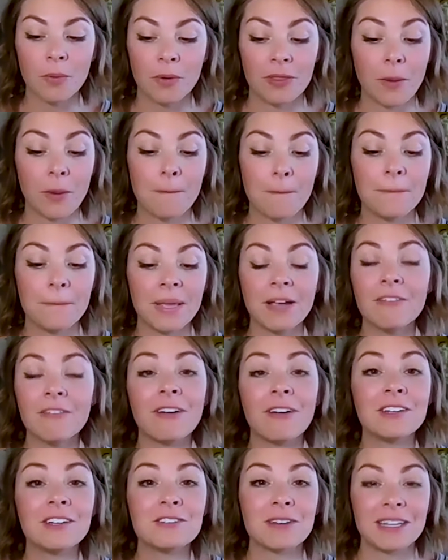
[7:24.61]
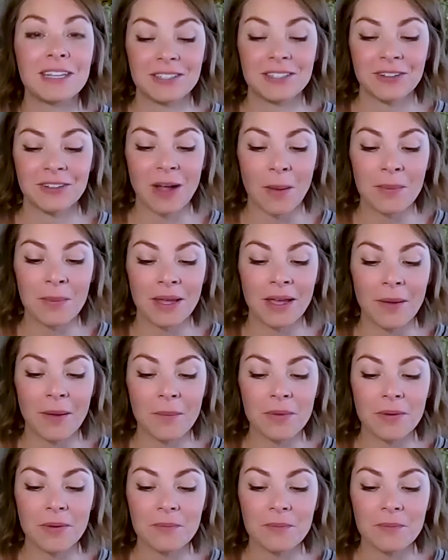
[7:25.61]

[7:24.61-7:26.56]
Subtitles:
with their big fundraiser coming up.